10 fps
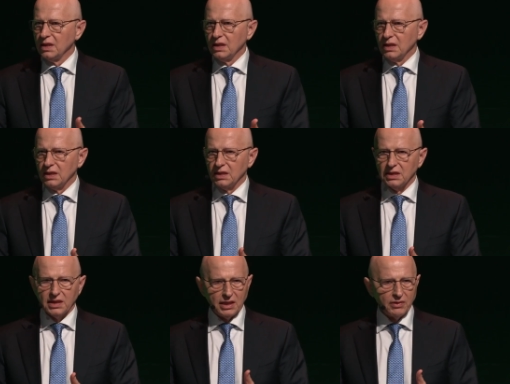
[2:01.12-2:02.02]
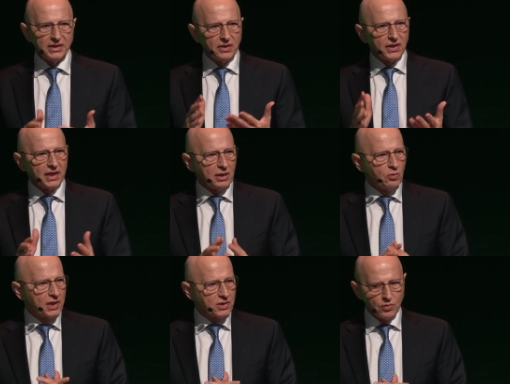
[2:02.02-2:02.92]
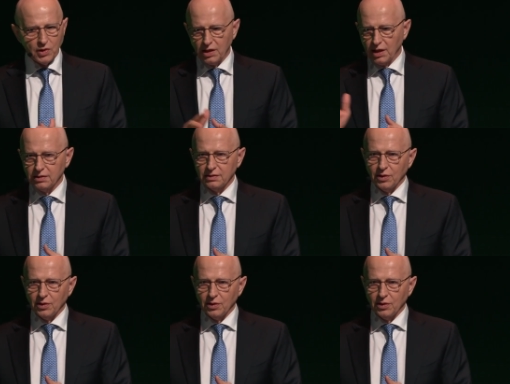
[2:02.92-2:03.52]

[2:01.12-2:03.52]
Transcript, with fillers: uh, and I'd like to thank the ones who are not